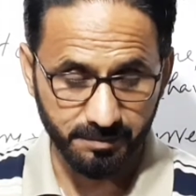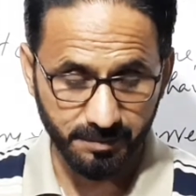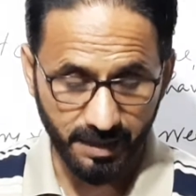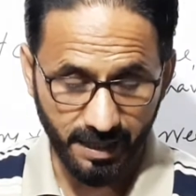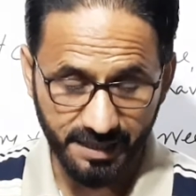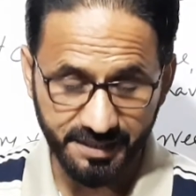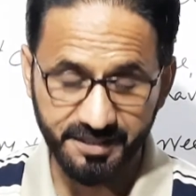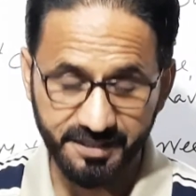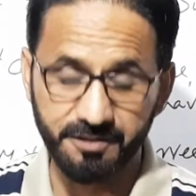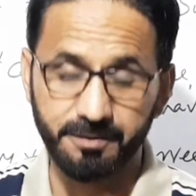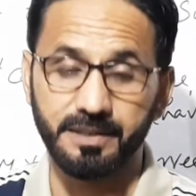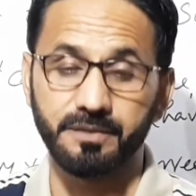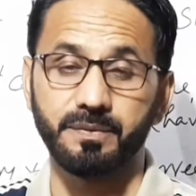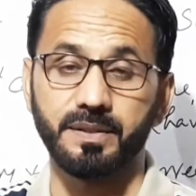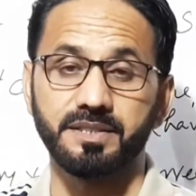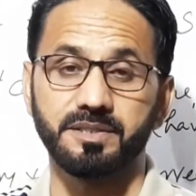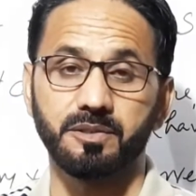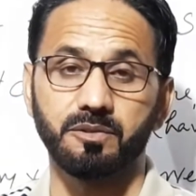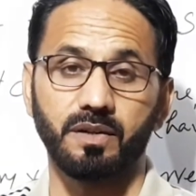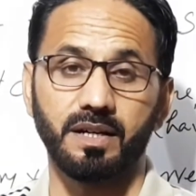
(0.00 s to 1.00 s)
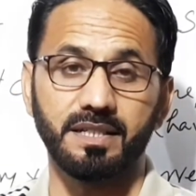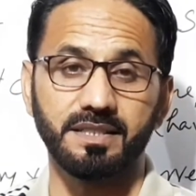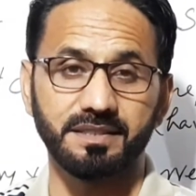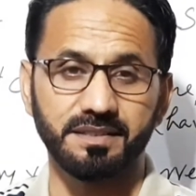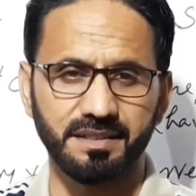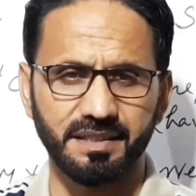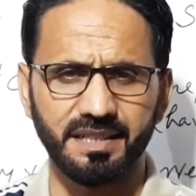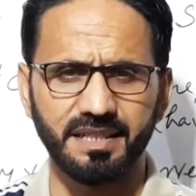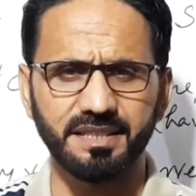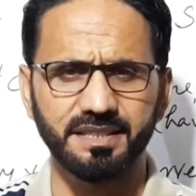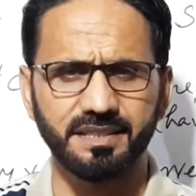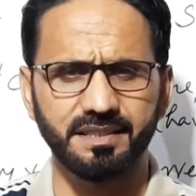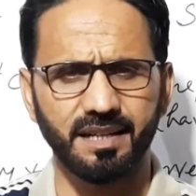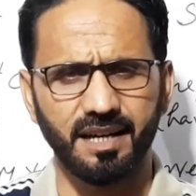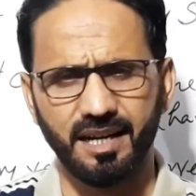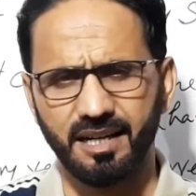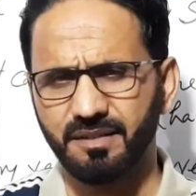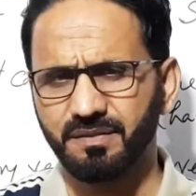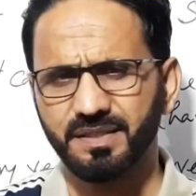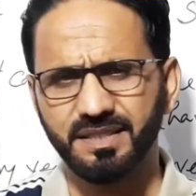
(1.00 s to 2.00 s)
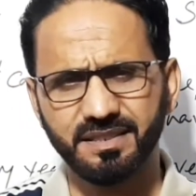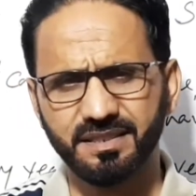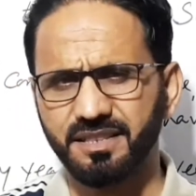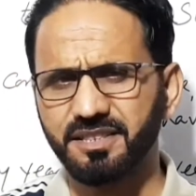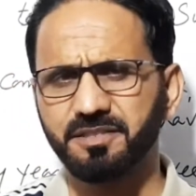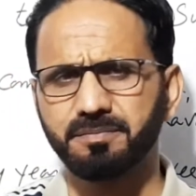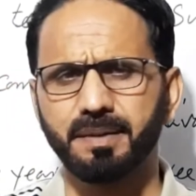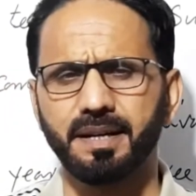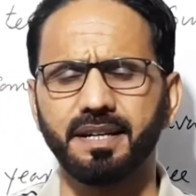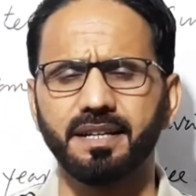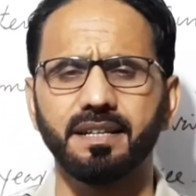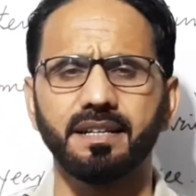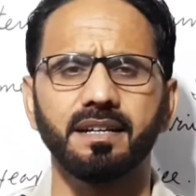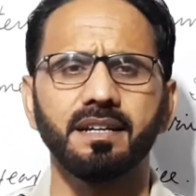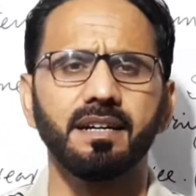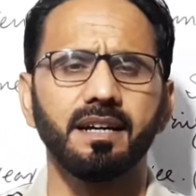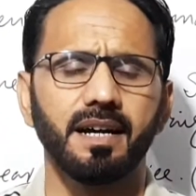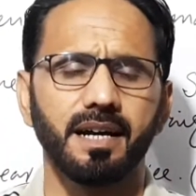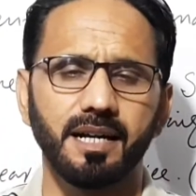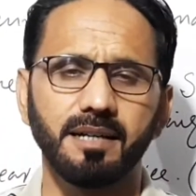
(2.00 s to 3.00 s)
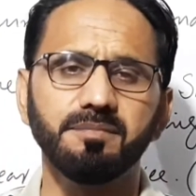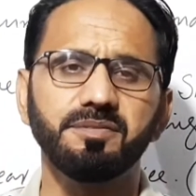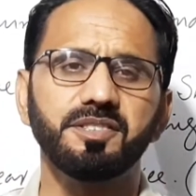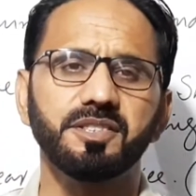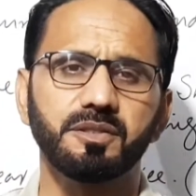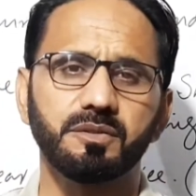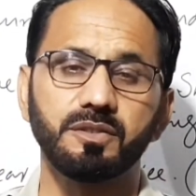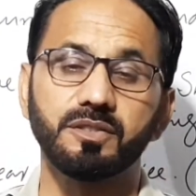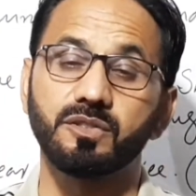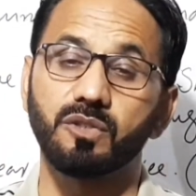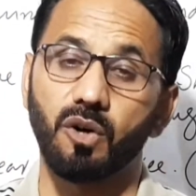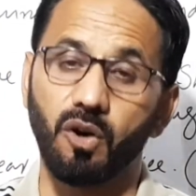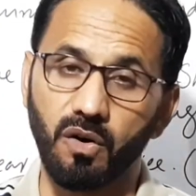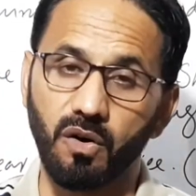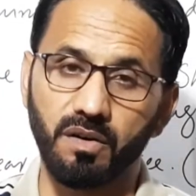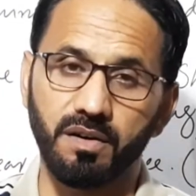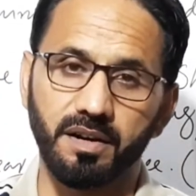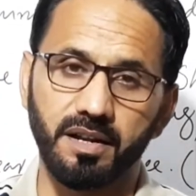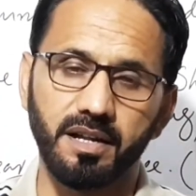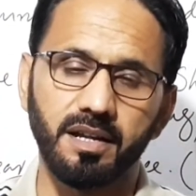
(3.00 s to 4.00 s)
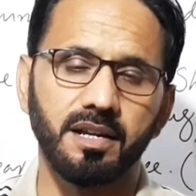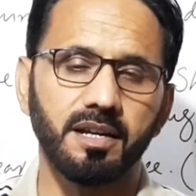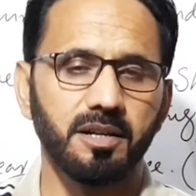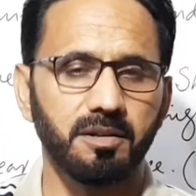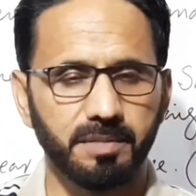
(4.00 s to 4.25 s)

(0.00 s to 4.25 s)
active and passive voice, narration. I have discussed many MCQs already,